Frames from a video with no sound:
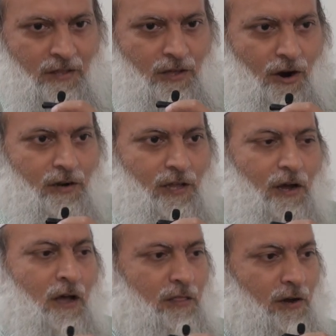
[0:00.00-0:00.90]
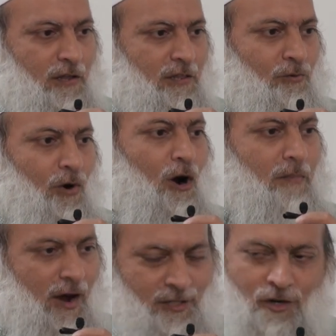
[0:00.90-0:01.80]
The
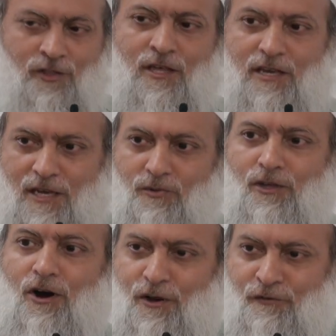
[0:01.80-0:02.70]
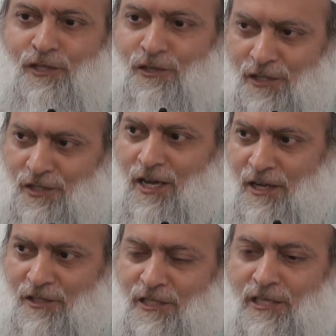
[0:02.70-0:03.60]
robots are thinking with artificial
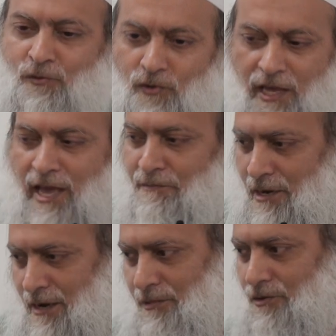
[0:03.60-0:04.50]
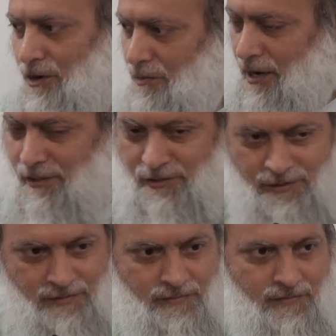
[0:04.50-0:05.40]
intelligence, and we have become the robots.